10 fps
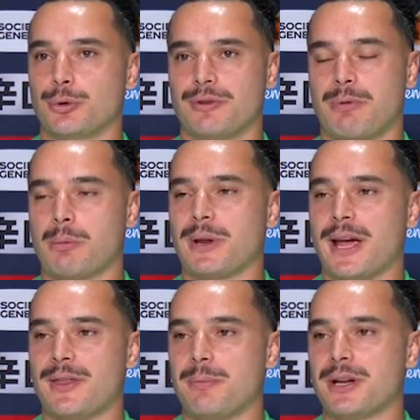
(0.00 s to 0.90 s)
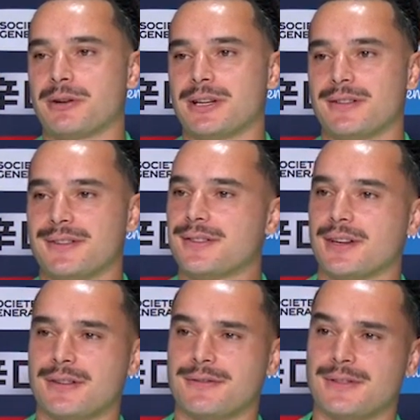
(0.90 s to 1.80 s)
we've probably had the better end of the
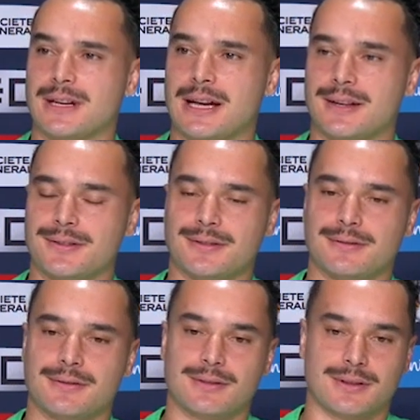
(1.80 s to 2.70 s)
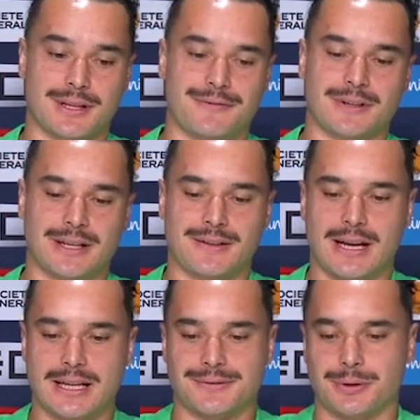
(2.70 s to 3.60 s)
stick from the last definitely in the
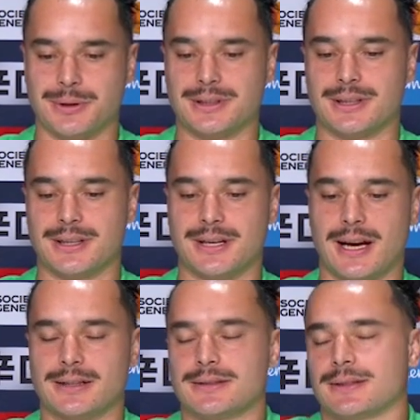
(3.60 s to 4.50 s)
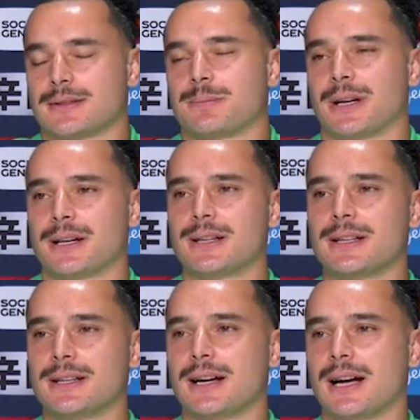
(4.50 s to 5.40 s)
last few encounters, but
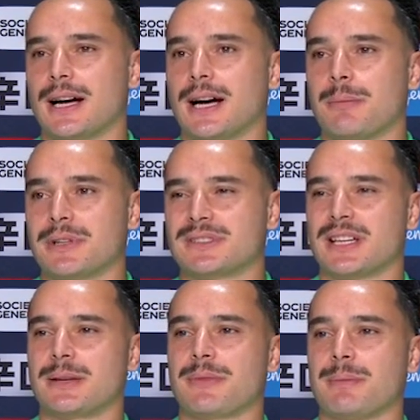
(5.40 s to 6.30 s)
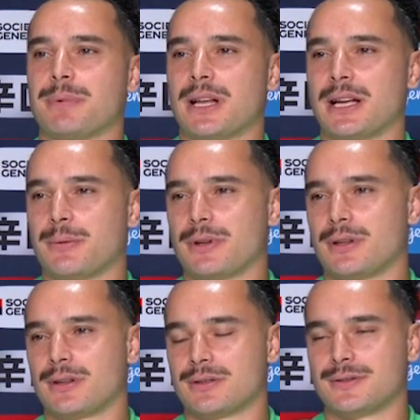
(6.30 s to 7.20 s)
um, a team that play with a
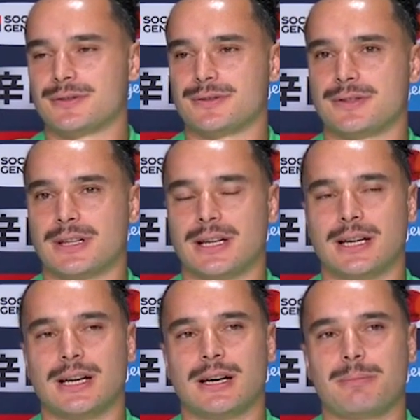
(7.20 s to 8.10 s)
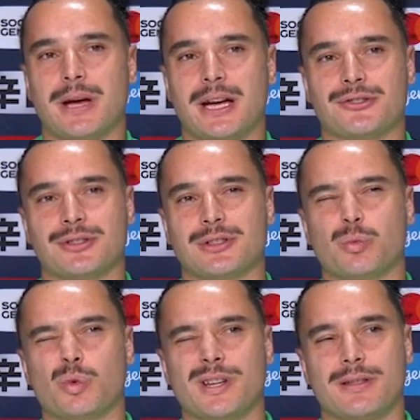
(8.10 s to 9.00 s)
lot of uh, passion
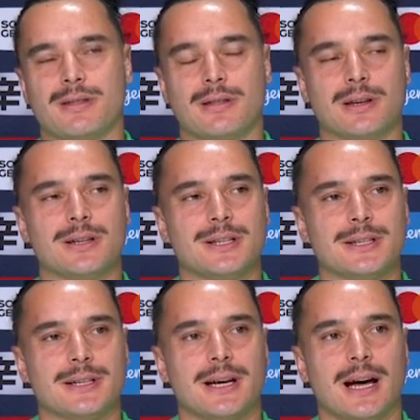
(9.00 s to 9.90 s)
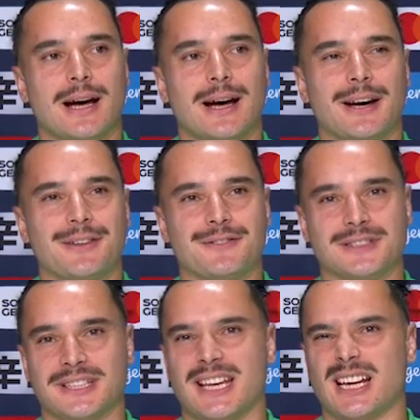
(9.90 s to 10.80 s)
and width and uh,
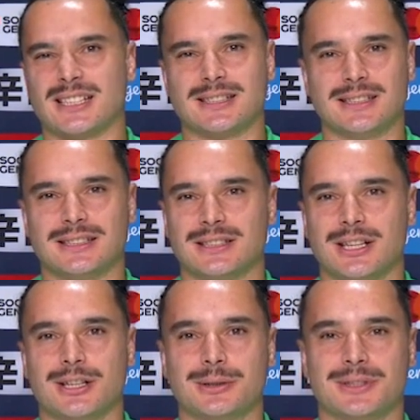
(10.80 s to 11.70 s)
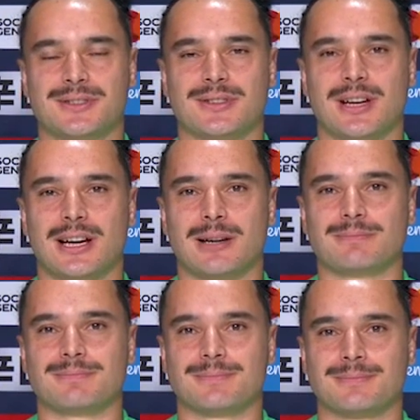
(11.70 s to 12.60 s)
physicality. You know, it's
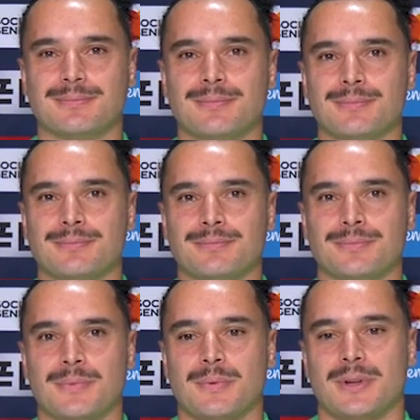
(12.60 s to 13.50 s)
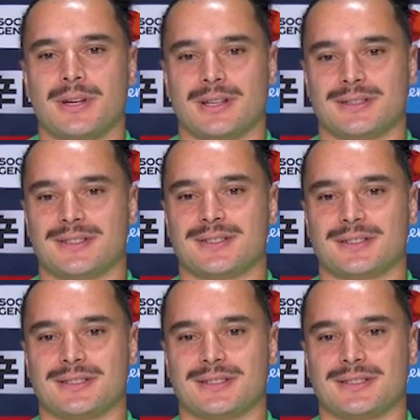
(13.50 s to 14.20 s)
um, it's